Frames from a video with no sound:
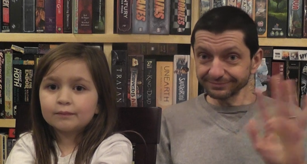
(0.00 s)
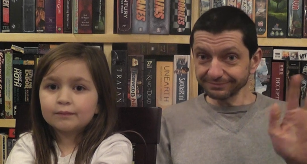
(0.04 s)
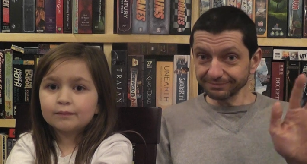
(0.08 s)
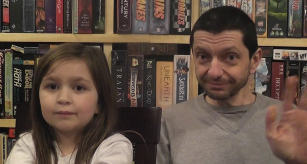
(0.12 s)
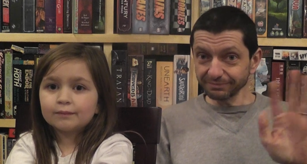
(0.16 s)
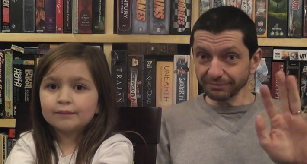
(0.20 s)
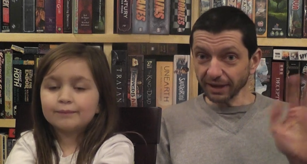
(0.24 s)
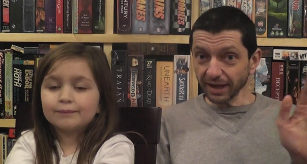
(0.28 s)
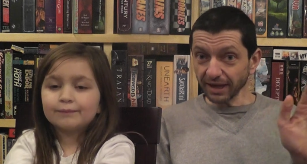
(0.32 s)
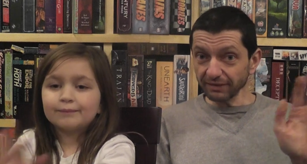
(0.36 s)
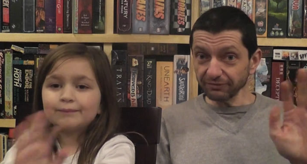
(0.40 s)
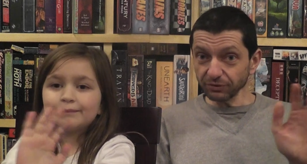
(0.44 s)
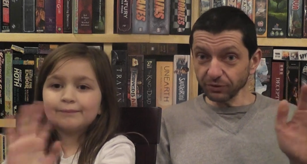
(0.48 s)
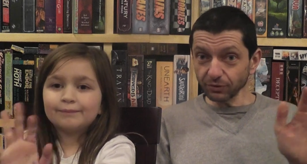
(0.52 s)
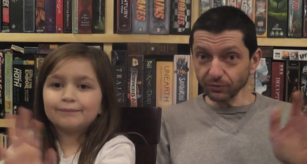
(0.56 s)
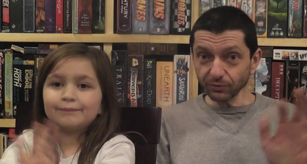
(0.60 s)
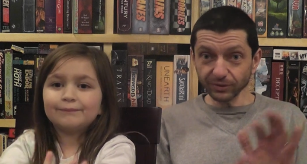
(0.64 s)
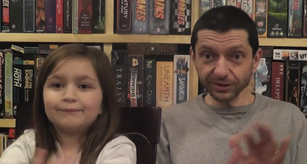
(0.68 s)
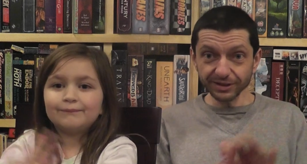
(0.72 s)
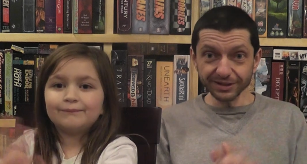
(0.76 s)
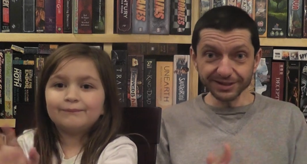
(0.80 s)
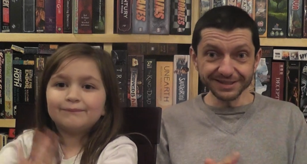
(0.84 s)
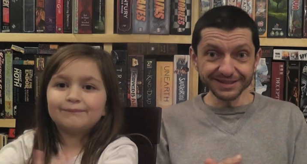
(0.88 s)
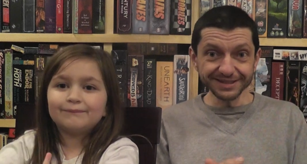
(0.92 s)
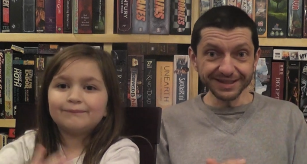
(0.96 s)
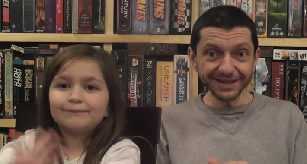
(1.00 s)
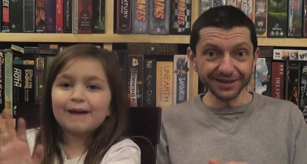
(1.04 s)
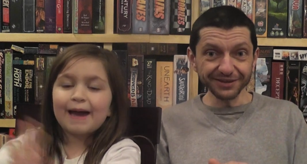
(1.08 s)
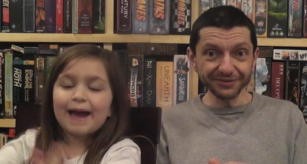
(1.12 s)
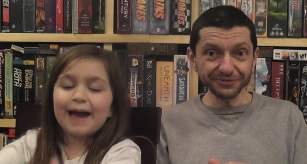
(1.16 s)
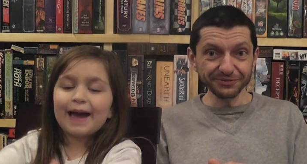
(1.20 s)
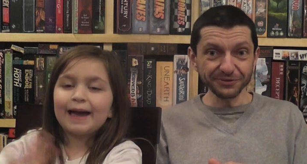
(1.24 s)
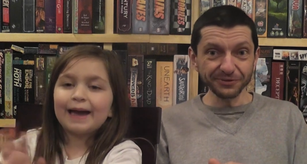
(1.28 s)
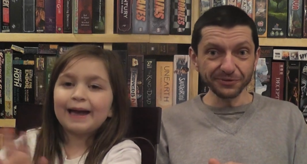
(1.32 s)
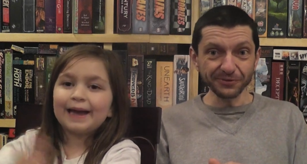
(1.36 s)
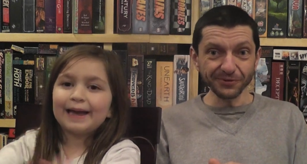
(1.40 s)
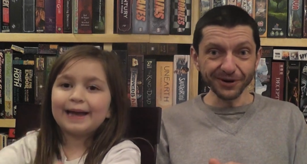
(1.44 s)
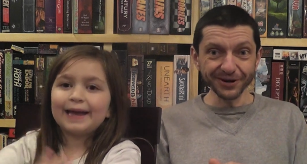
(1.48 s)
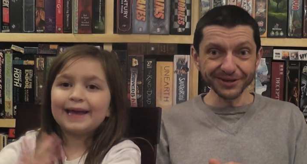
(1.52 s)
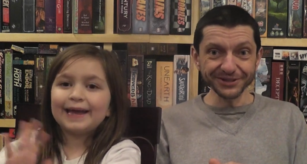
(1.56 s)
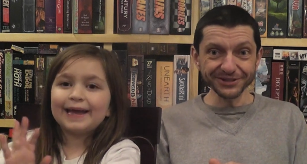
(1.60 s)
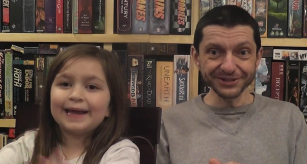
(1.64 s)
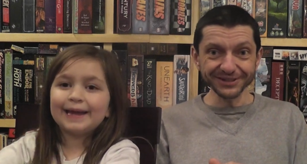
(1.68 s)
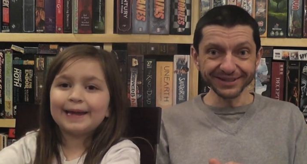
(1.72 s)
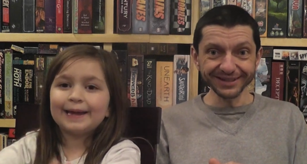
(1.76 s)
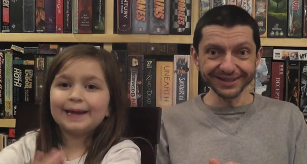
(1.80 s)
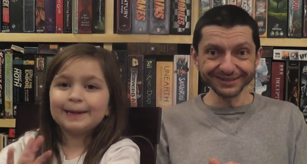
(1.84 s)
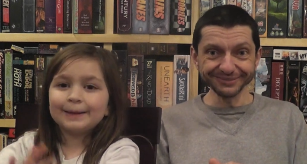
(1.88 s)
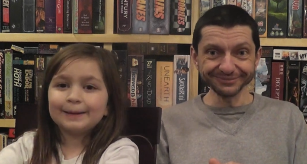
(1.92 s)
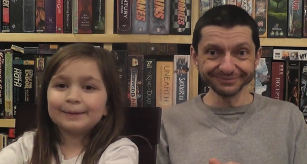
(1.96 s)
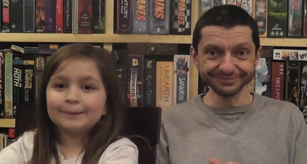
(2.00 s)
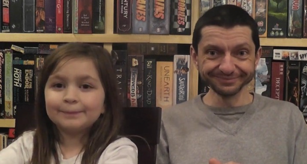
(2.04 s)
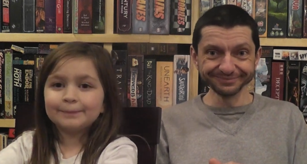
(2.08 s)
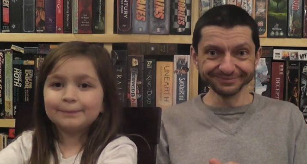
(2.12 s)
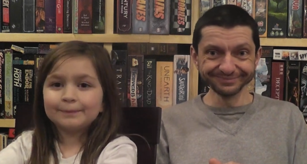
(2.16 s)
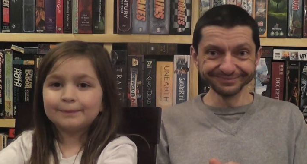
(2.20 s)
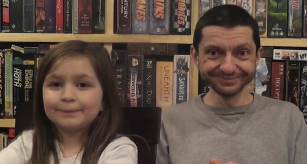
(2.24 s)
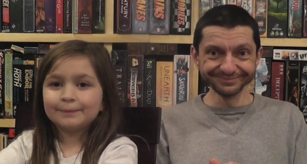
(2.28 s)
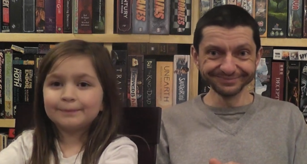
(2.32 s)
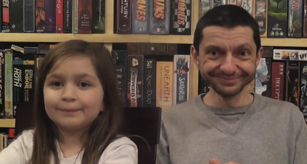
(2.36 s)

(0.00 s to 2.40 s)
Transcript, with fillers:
Speaker 1: Bye, viewers. Thank Bye. you for watching.